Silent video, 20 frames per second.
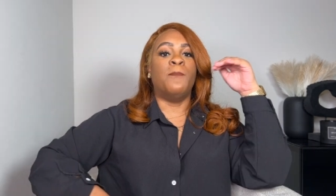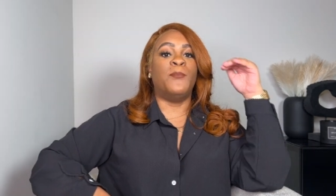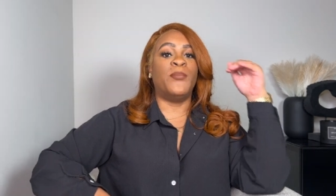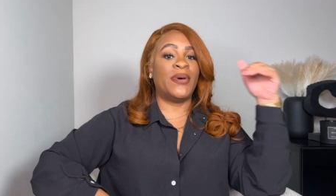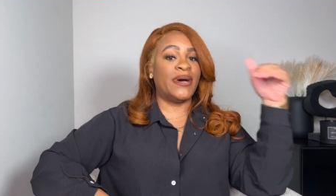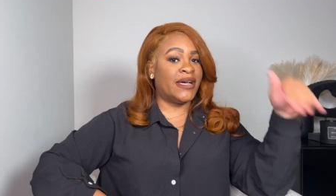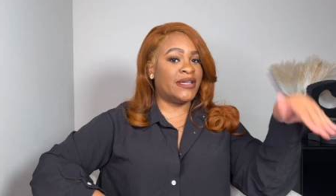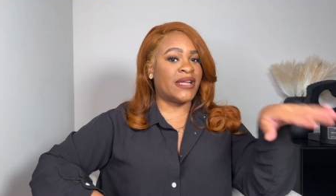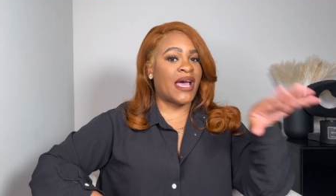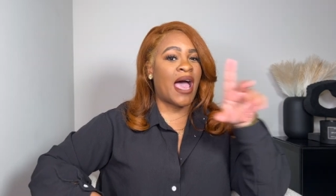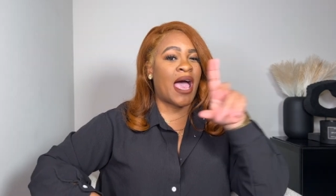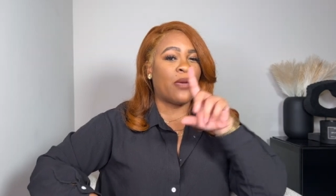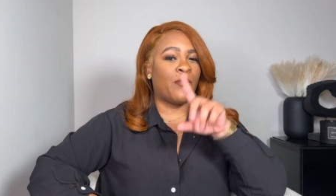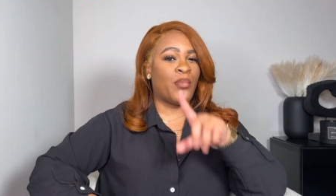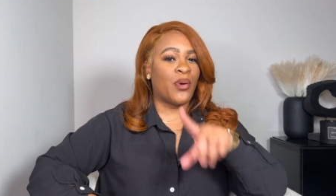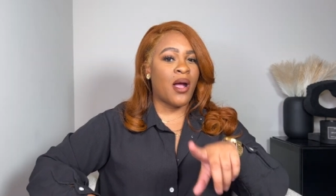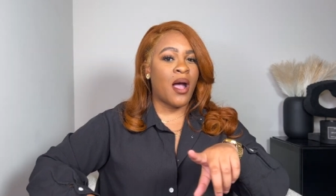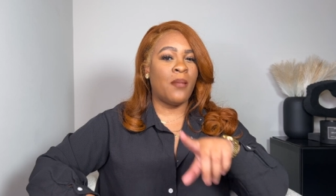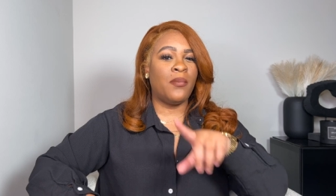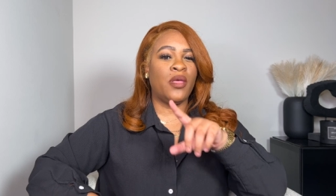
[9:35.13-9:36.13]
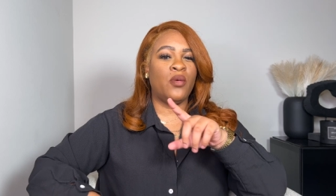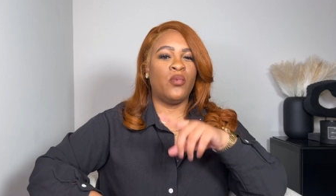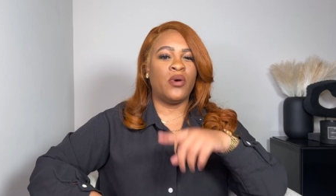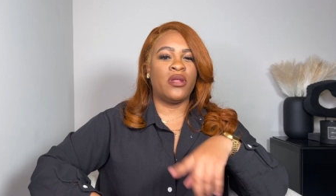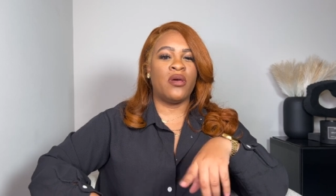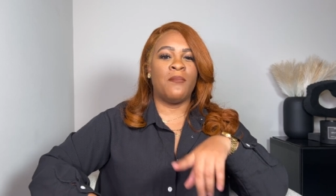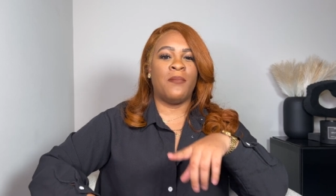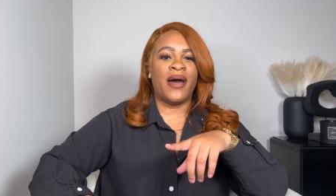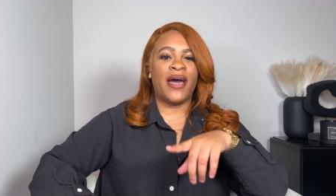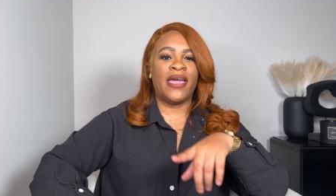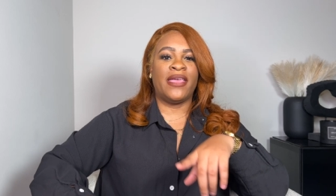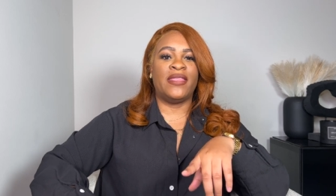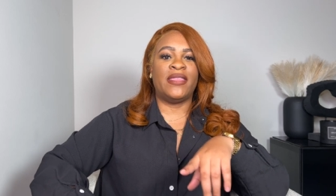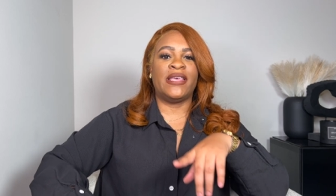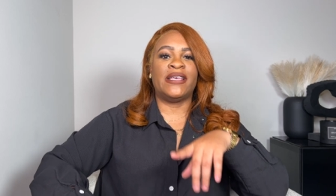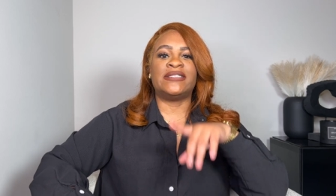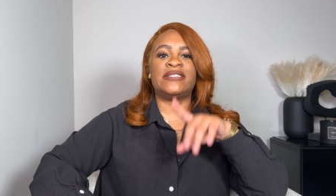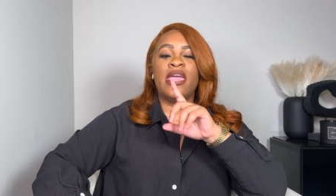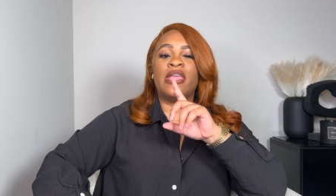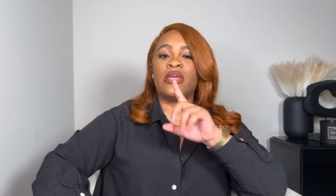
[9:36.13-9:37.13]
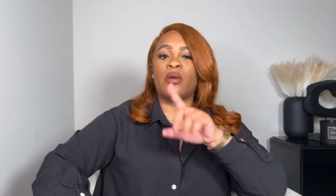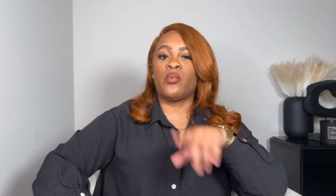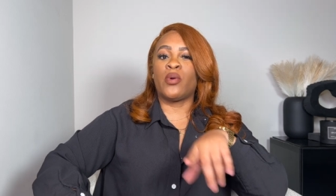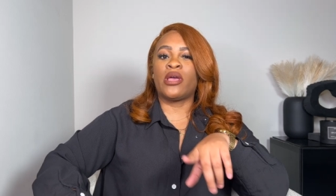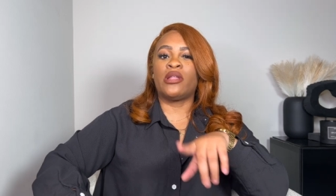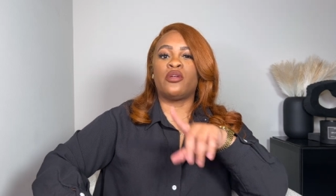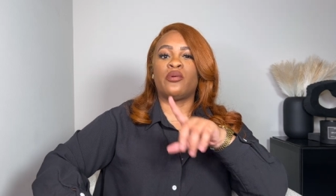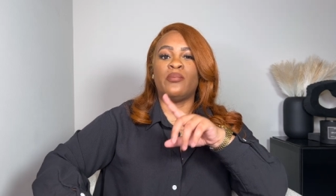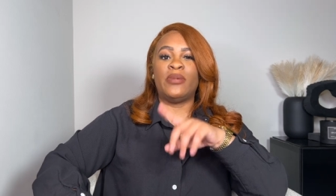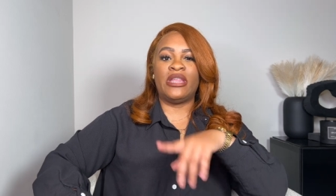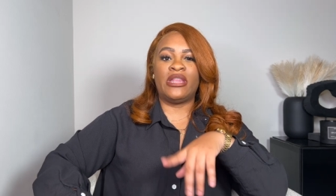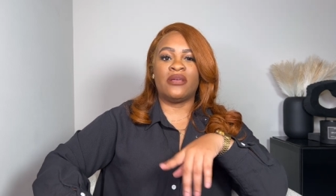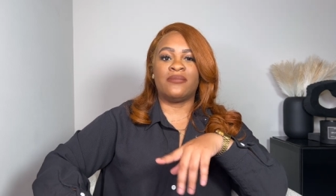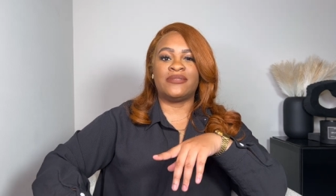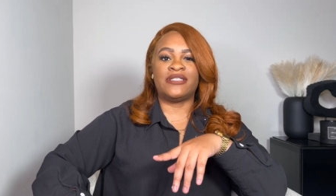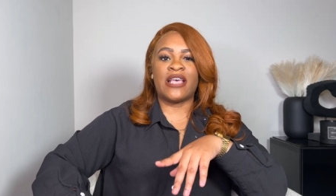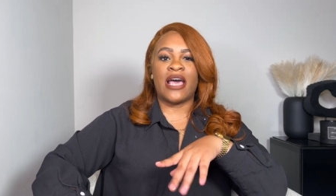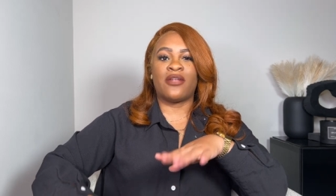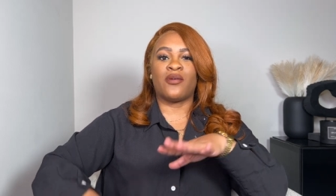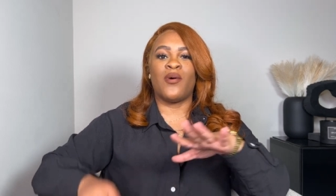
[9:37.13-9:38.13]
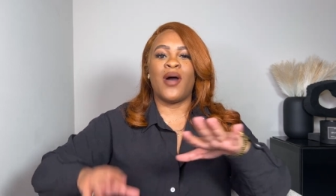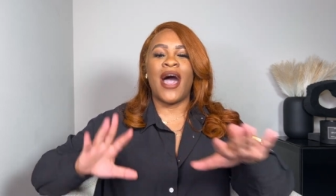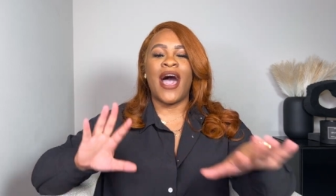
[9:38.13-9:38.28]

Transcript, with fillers: but I probably wouldn't mind this in a regular medium saddle.